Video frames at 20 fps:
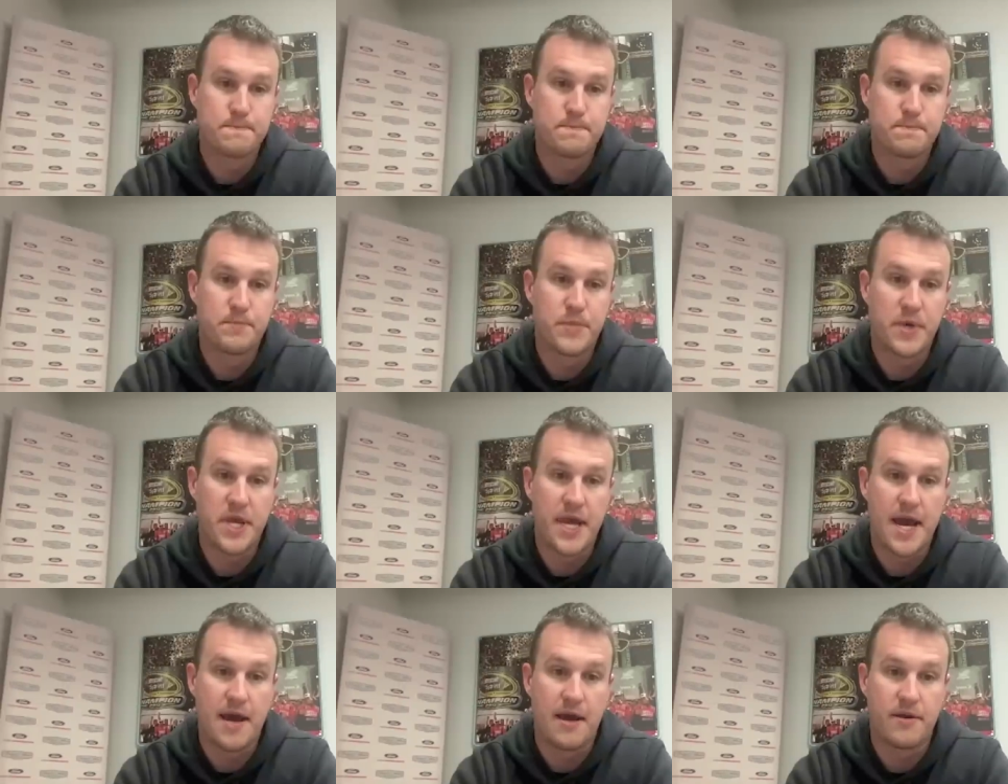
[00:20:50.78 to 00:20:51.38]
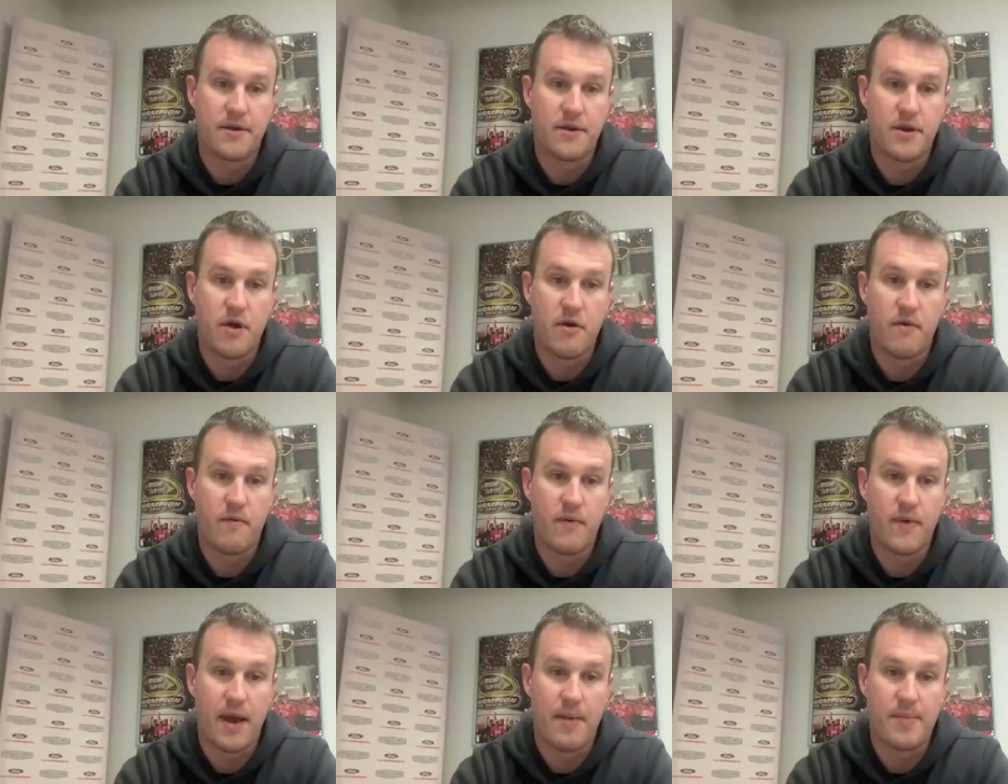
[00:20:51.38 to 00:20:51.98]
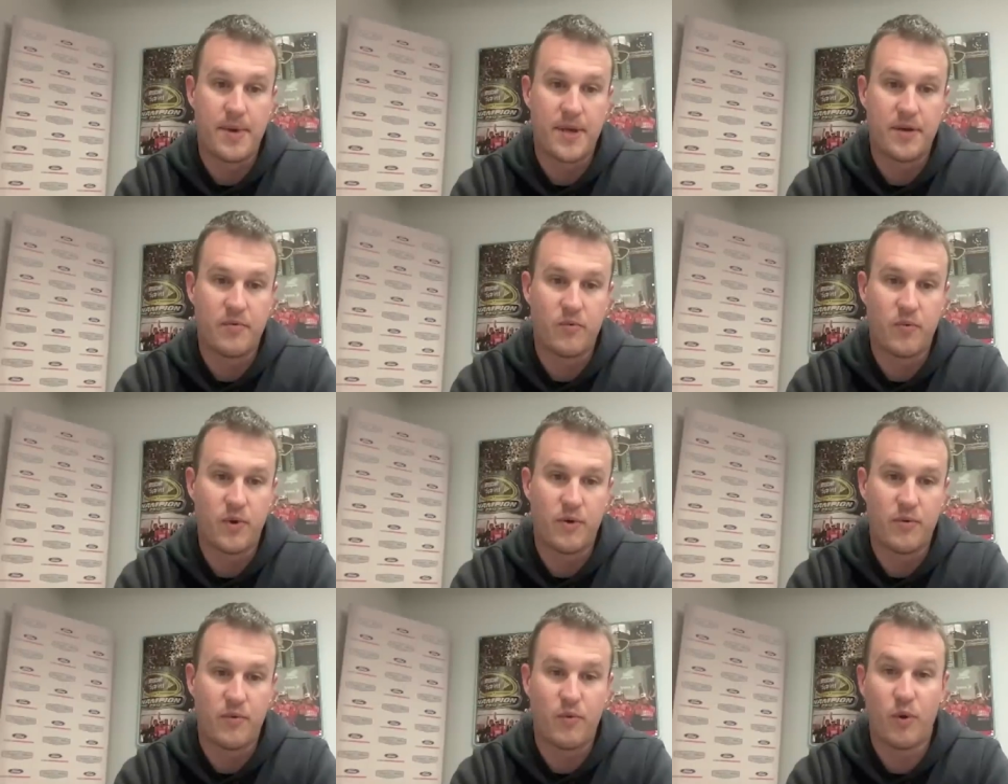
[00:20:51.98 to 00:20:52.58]
but yeah no i mean
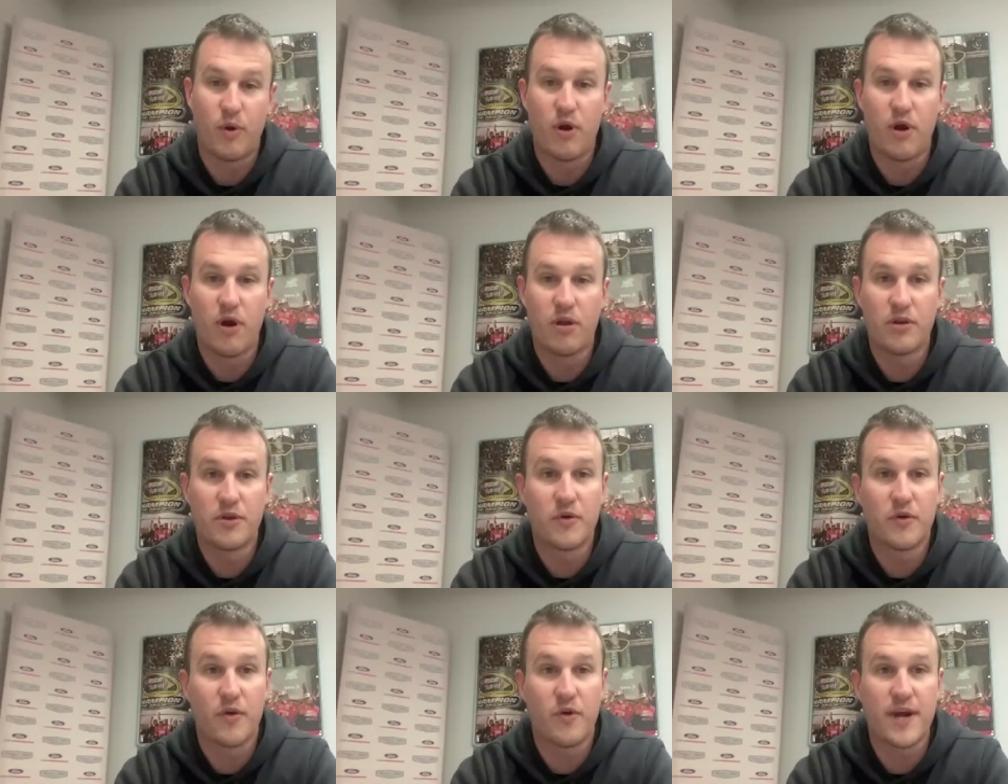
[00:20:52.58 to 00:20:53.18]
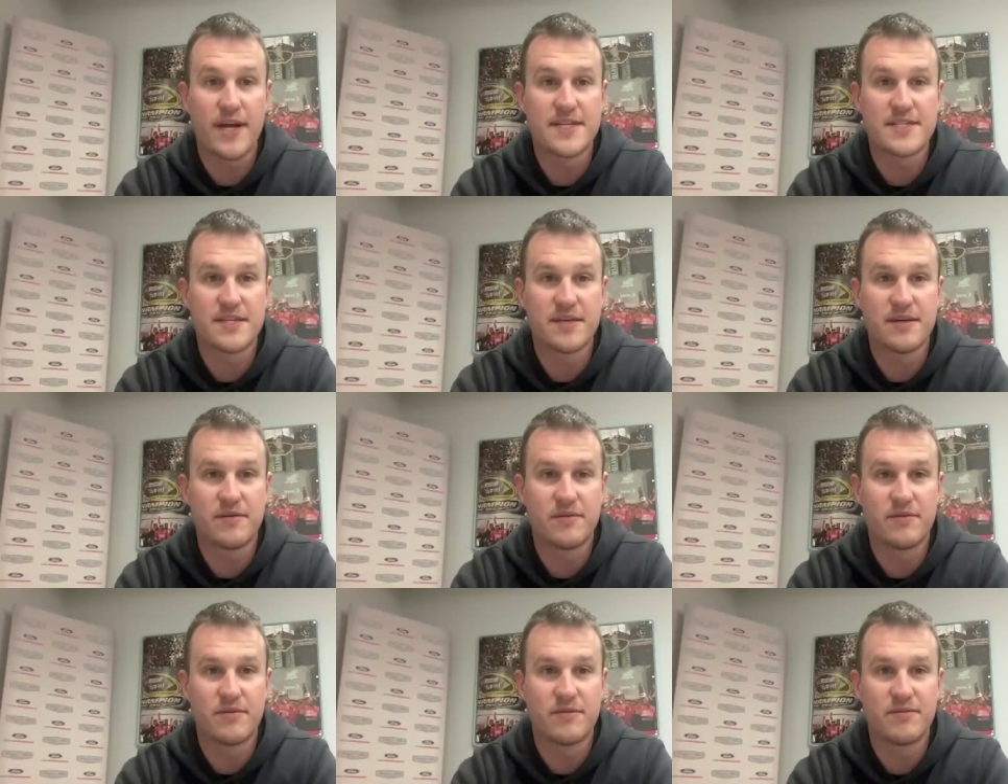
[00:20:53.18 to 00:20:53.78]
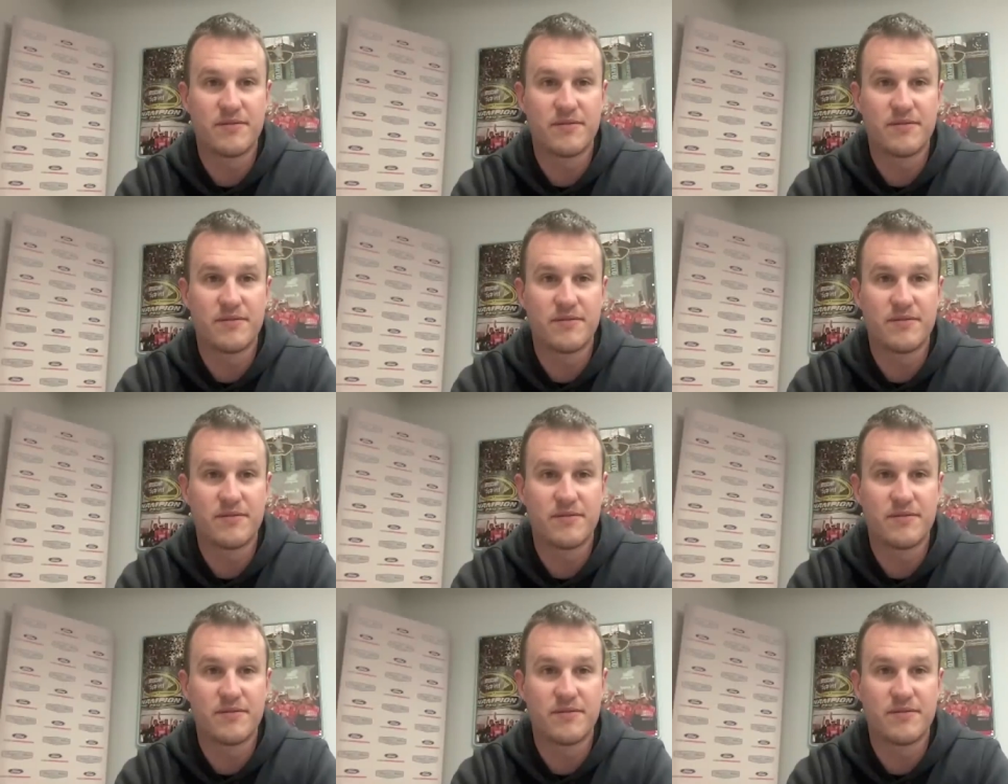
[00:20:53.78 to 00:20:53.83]
we, we're all a little crazy